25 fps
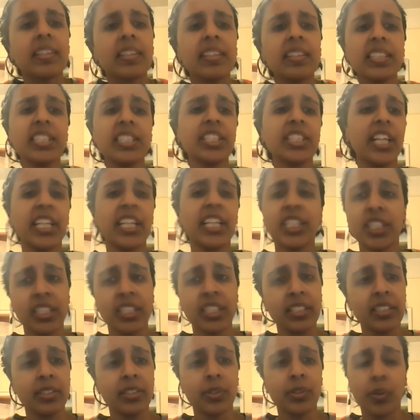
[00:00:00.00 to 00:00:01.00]
These
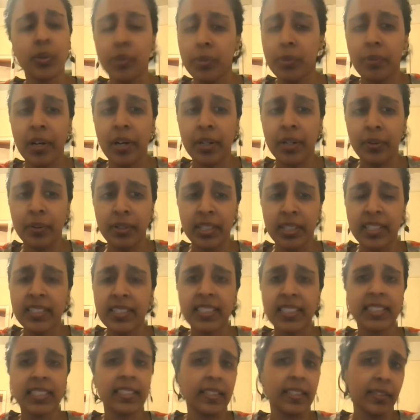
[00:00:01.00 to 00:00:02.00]
changing donor
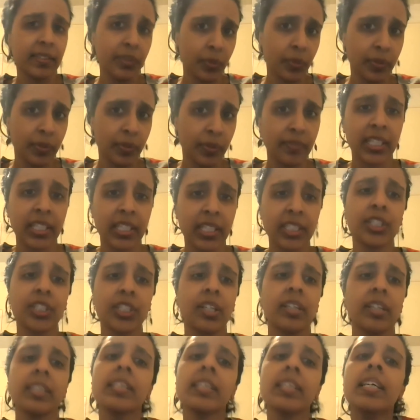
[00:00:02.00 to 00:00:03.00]
priorities, as I sort of touched
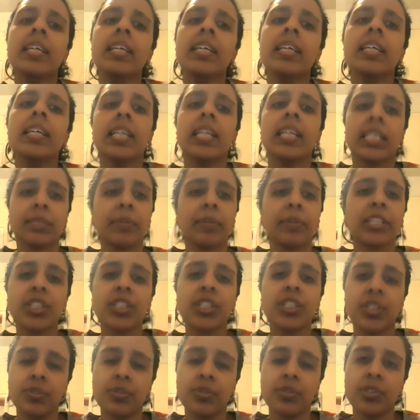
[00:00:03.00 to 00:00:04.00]
on,
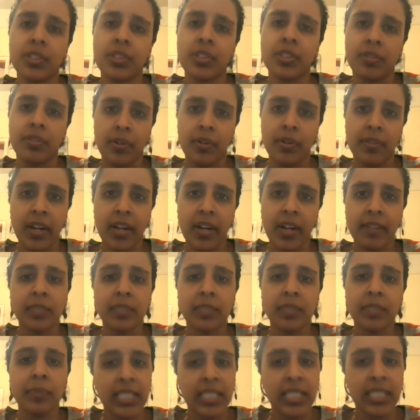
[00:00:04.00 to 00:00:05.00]
especially due to the
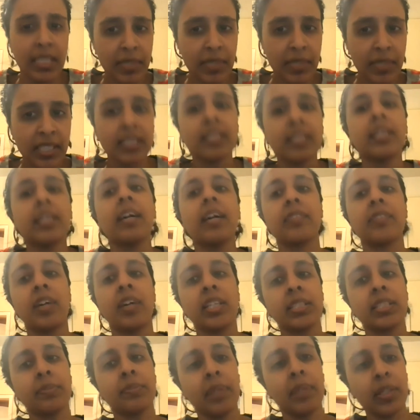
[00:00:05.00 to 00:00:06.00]
coronavirus pandemic, have
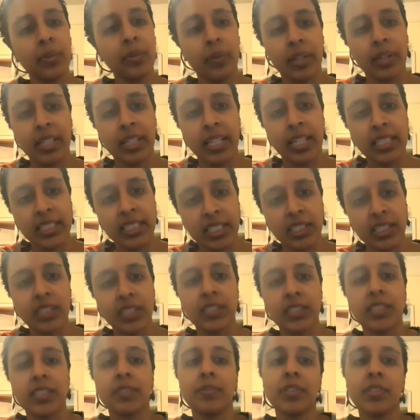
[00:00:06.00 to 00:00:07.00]
caused many
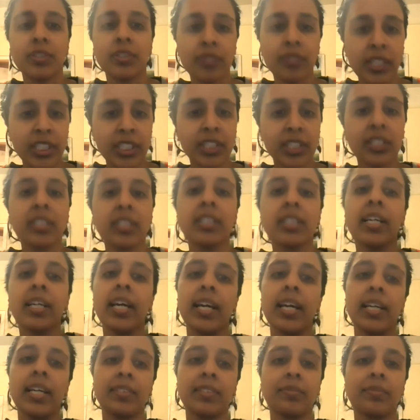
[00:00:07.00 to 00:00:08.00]
organizations to restructure
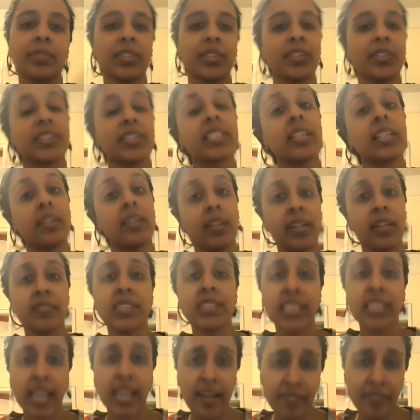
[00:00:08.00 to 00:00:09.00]
and results in a lot of
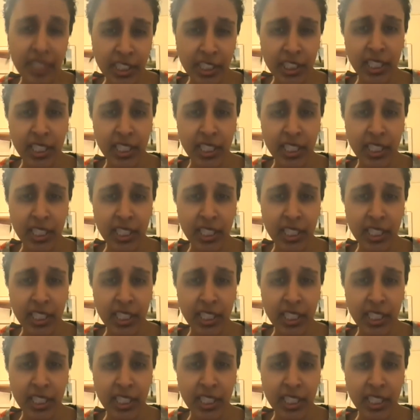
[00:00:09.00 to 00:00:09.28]
staffing